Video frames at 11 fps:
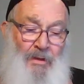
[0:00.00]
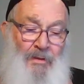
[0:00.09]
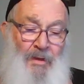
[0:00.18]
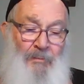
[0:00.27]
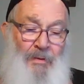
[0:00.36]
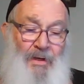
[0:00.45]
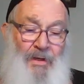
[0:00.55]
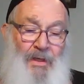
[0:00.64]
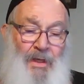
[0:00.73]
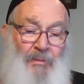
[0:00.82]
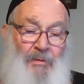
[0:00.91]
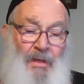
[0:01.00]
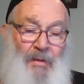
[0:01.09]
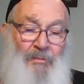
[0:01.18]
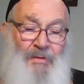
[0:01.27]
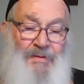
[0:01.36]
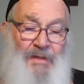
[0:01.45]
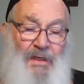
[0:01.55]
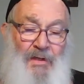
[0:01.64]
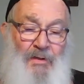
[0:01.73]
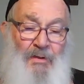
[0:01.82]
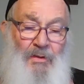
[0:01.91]
Then Peter came to him and
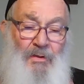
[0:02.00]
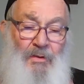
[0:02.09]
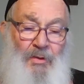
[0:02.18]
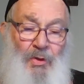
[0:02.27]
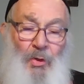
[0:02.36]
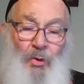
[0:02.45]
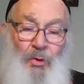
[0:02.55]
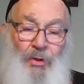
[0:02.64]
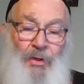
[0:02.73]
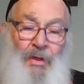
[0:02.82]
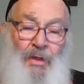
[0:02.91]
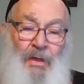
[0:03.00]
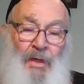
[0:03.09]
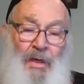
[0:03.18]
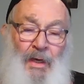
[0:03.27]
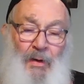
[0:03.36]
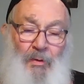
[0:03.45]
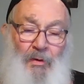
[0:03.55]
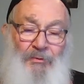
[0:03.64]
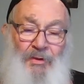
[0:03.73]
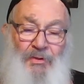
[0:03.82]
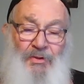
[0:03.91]
said, Lord, how
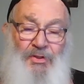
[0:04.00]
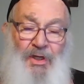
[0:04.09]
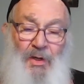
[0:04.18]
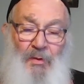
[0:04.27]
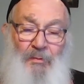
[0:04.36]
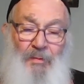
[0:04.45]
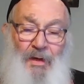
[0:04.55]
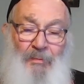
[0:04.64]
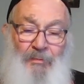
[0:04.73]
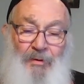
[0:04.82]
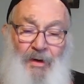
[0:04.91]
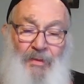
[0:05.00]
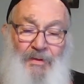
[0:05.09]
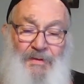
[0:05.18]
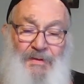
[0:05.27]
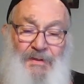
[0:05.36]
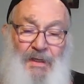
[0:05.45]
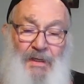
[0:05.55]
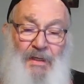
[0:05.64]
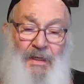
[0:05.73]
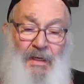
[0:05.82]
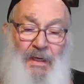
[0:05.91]
often shall my brother sin
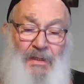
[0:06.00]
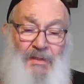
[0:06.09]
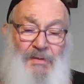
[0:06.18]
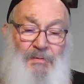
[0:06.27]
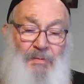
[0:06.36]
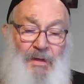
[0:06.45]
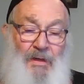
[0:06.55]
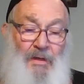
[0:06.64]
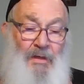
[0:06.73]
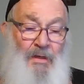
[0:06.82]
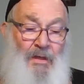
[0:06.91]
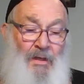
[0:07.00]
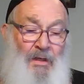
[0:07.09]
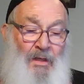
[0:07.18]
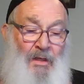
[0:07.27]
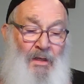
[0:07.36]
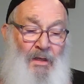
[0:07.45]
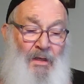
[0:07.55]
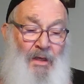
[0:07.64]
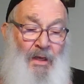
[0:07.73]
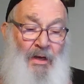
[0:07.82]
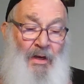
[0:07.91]
against me
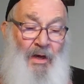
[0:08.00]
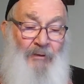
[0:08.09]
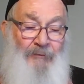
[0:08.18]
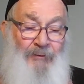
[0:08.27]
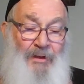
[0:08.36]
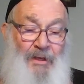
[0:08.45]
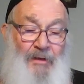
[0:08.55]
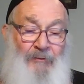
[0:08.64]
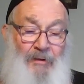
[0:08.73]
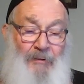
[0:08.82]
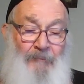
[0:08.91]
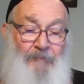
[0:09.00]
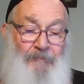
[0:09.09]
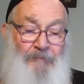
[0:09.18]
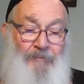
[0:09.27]
and I forgive him?